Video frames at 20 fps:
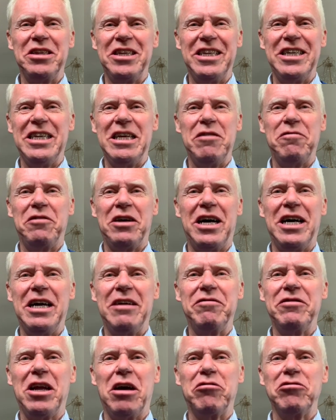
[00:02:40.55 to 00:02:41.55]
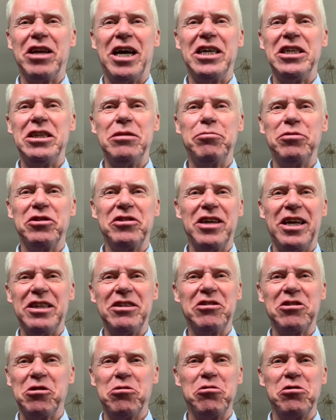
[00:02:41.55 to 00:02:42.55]
if I have now 90%,
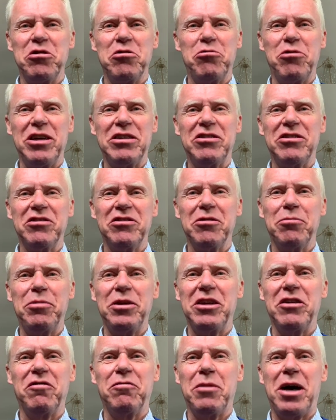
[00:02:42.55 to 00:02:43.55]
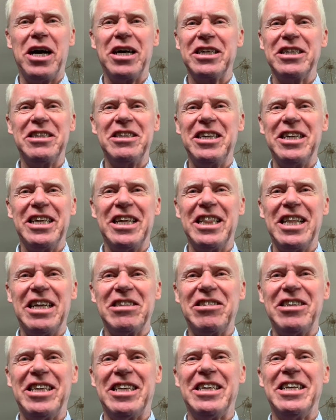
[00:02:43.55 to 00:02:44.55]
so the rest is a bit of marketing and
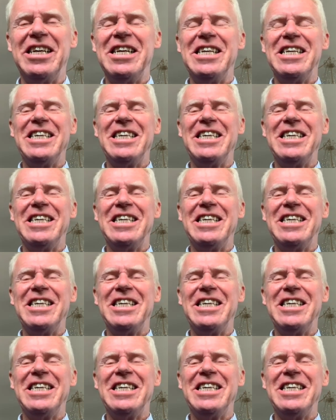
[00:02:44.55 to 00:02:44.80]
that's it.